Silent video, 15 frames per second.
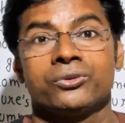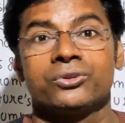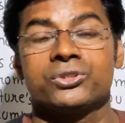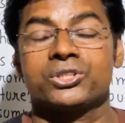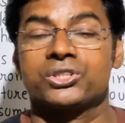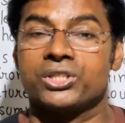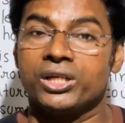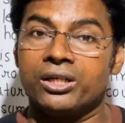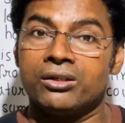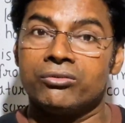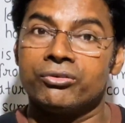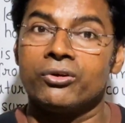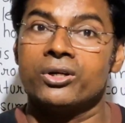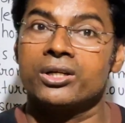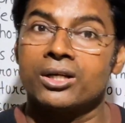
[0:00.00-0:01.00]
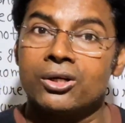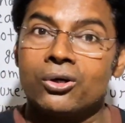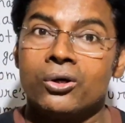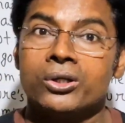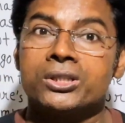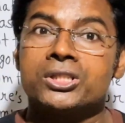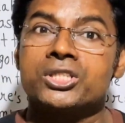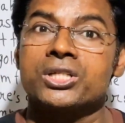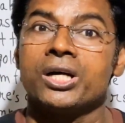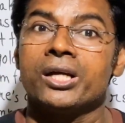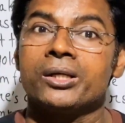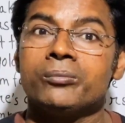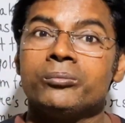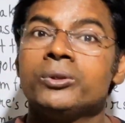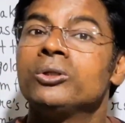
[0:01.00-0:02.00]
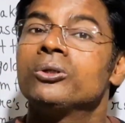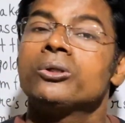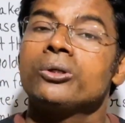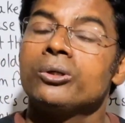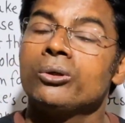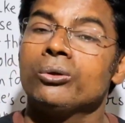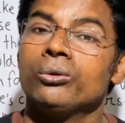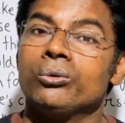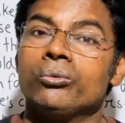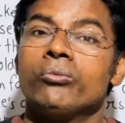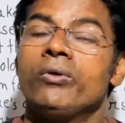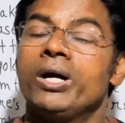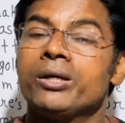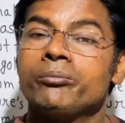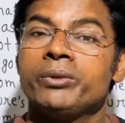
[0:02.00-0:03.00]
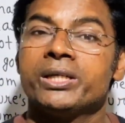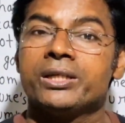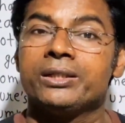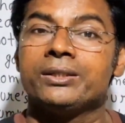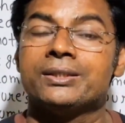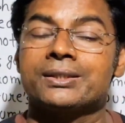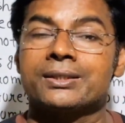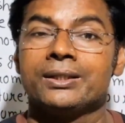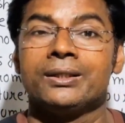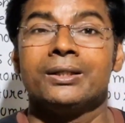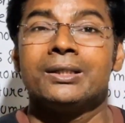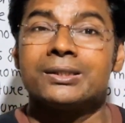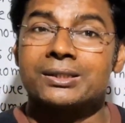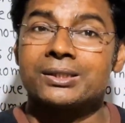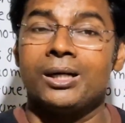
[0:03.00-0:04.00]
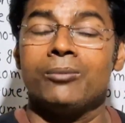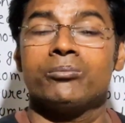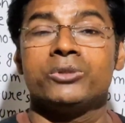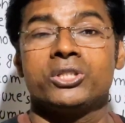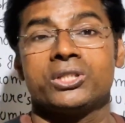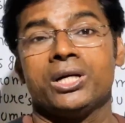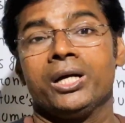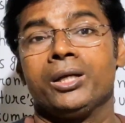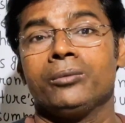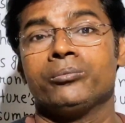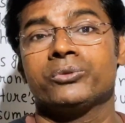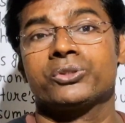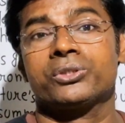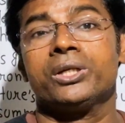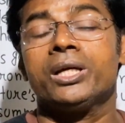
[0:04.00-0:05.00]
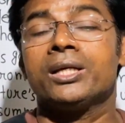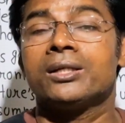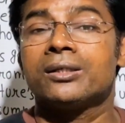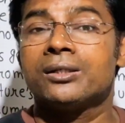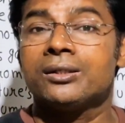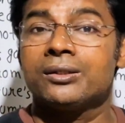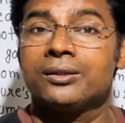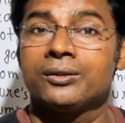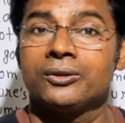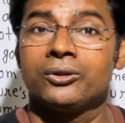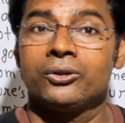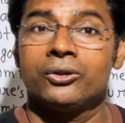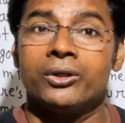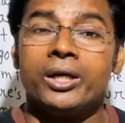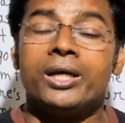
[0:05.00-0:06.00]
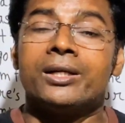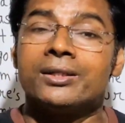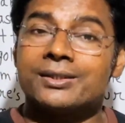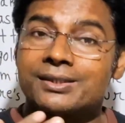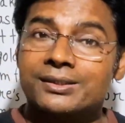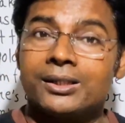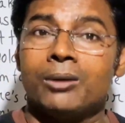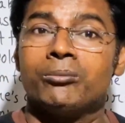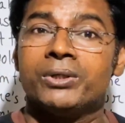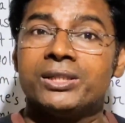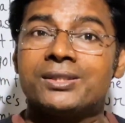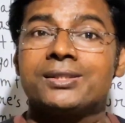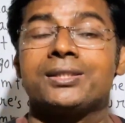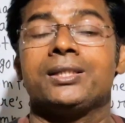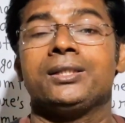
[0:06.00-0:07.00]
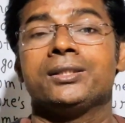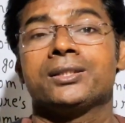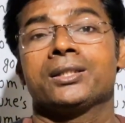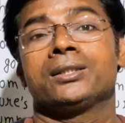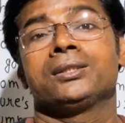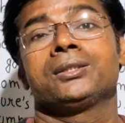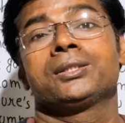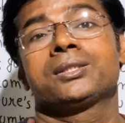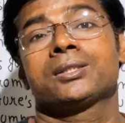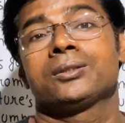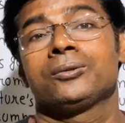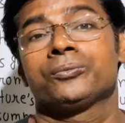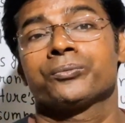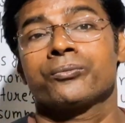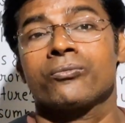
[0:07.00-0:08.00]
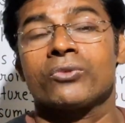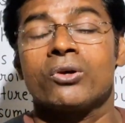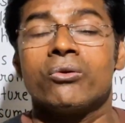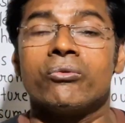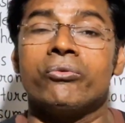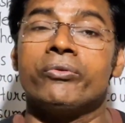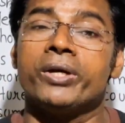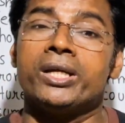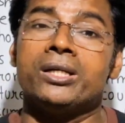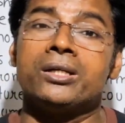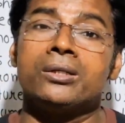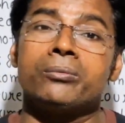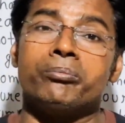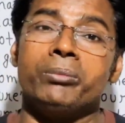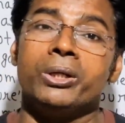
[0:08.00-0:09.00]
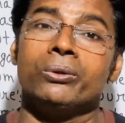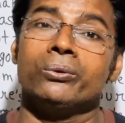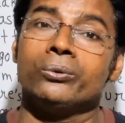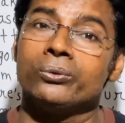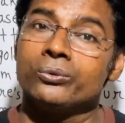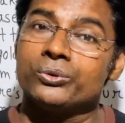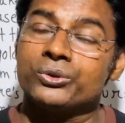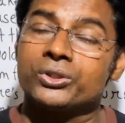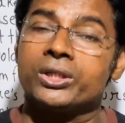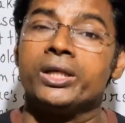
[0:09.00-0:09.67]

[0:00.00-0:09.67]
Stay for a long time? No. Why? Because sometimes in summer seasons, wind blows